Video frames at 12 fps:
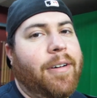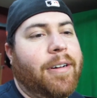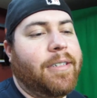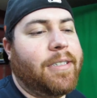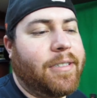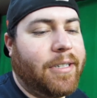
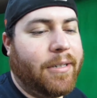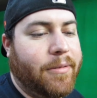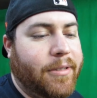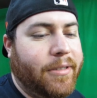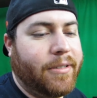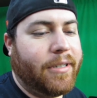I said I
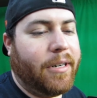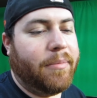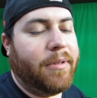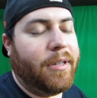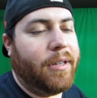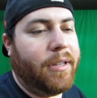was gonna set up
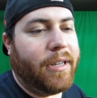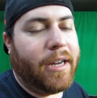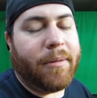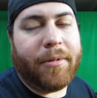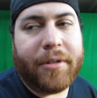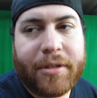the, the
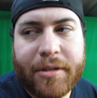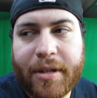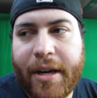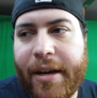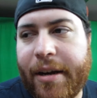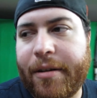camera and just
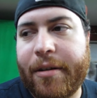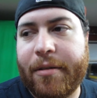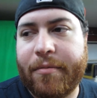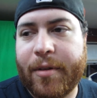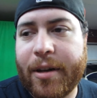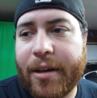hang out there
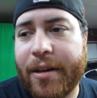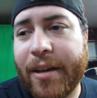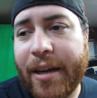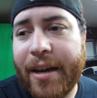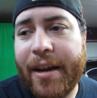and vlog,